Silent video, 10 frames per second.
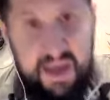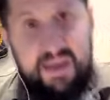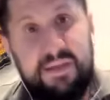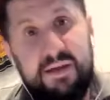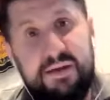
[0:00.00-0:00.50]

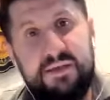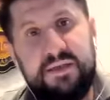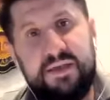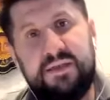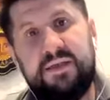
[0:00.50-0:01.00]
And then he
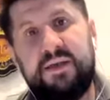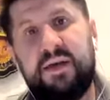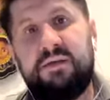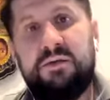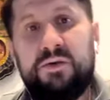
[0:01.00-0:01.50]
says that there
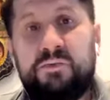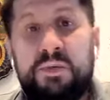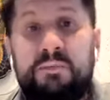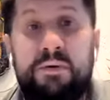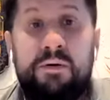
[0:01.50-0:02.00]
are those
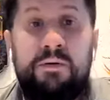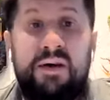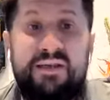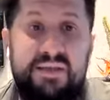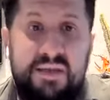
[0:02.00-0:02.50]
people who are
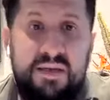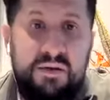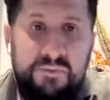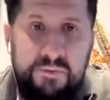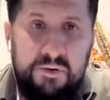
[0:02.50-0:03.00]

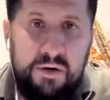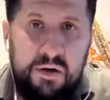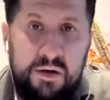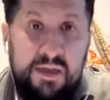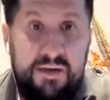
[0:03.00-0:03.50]
seeking for
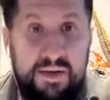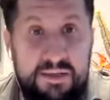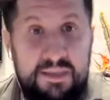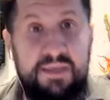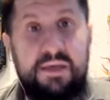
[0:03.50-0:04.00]
God, and they
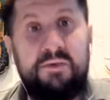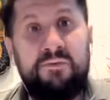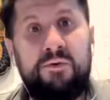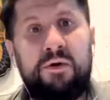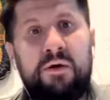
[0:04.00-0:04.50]
are seeking
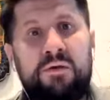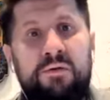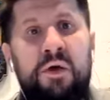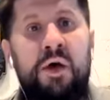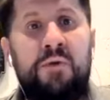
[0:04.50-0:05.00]
for God to